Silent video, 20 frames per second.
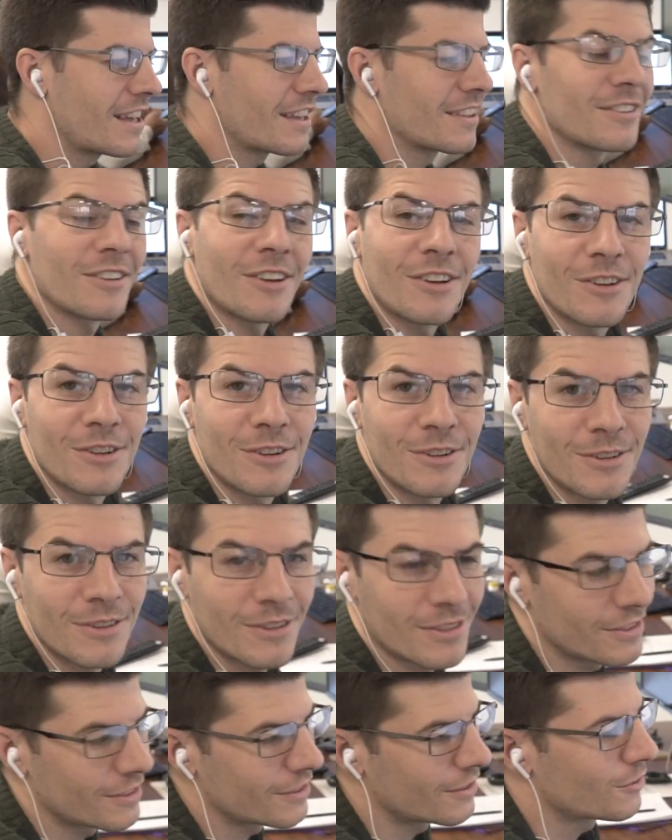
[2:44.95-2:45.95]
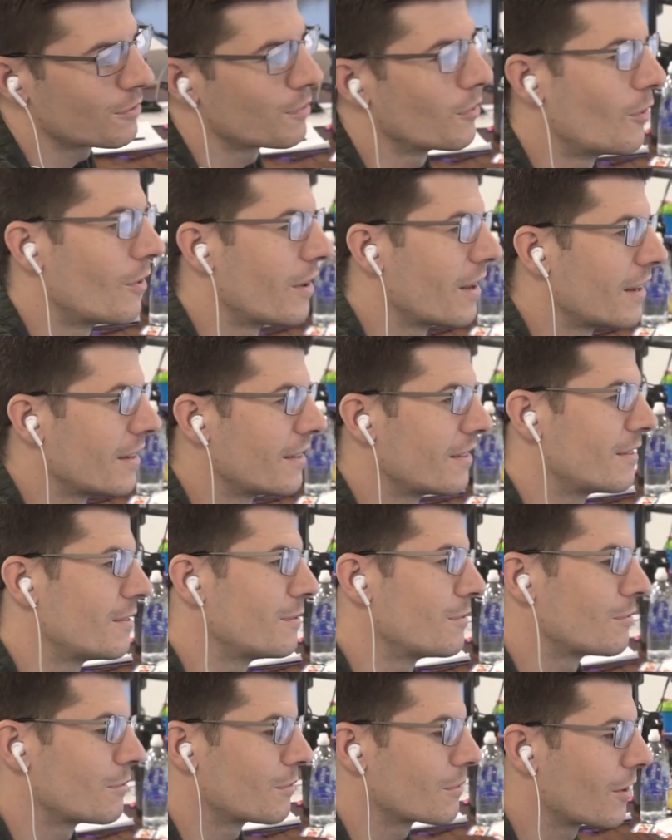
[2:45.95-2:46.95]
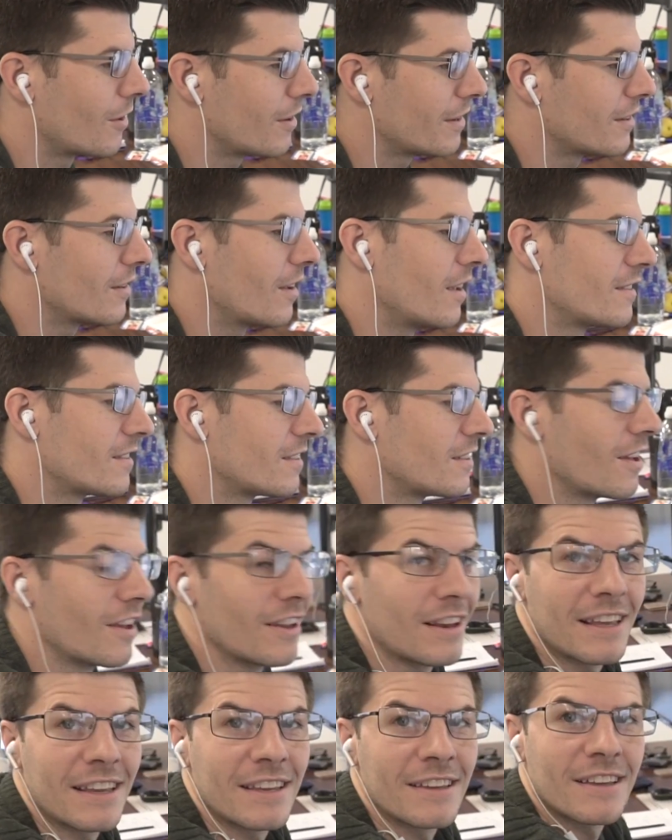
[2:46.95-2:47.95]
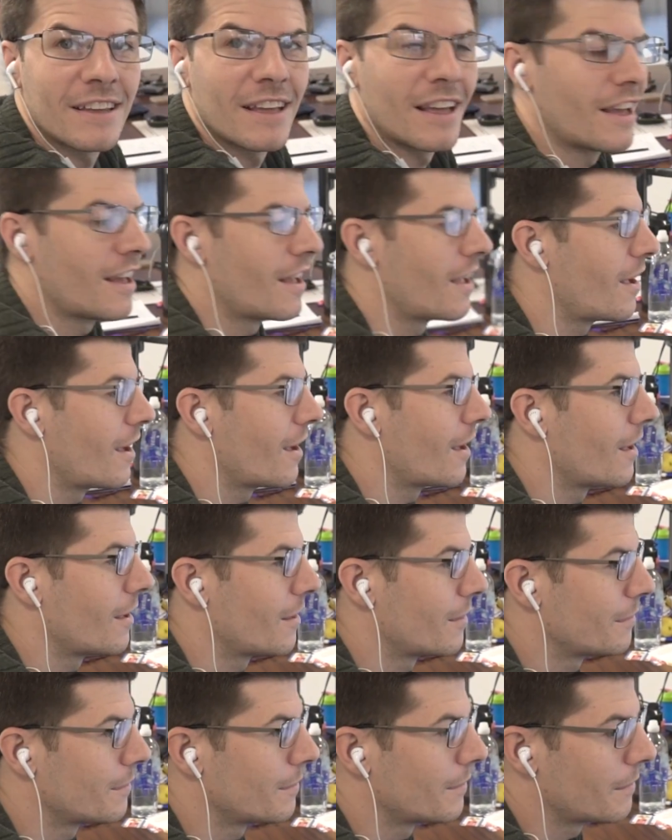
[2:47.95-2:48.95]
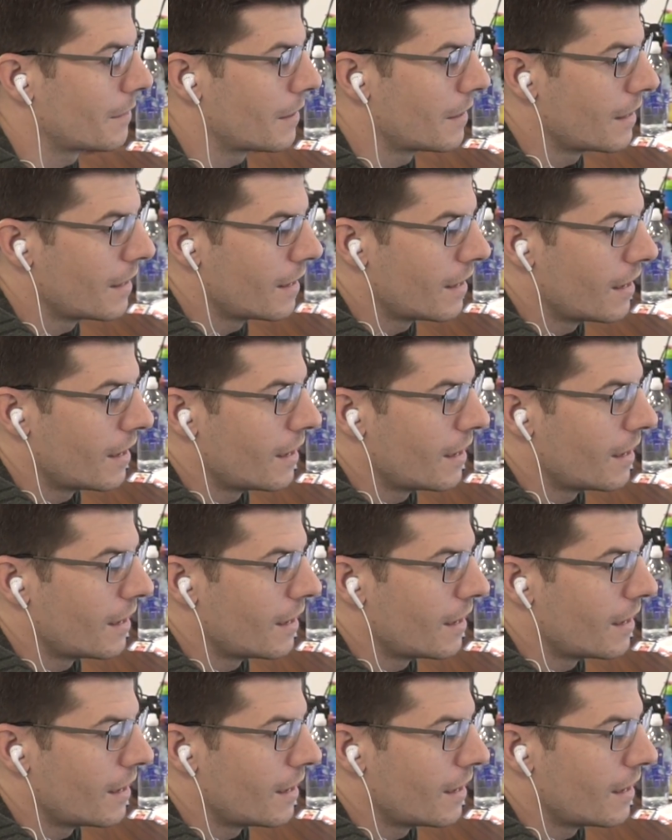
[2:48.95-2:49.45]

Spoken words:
Yeah, so this morning, got it nice and early.